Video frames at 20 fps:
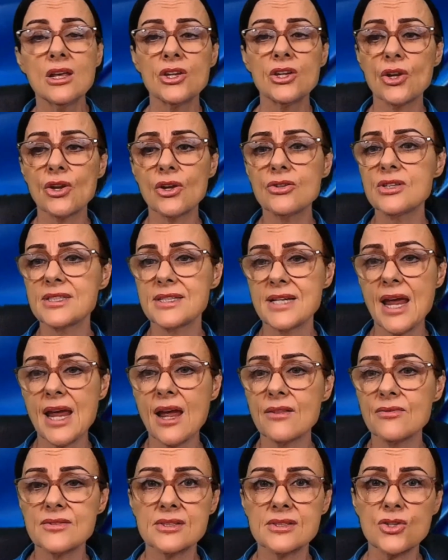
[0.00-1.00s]
you know, the
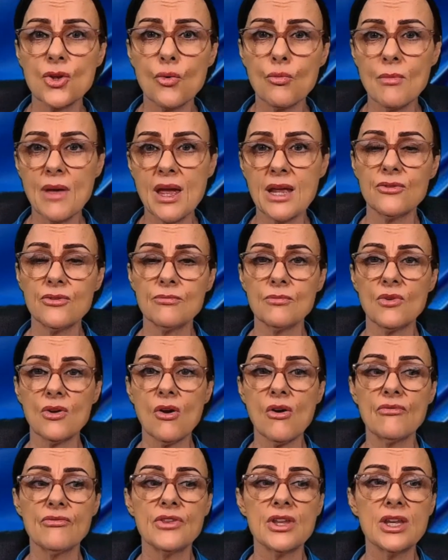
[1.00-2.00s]
10th soulmate
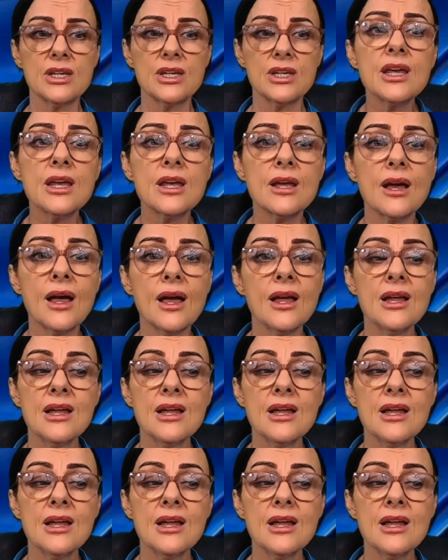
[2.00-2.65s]
of the year.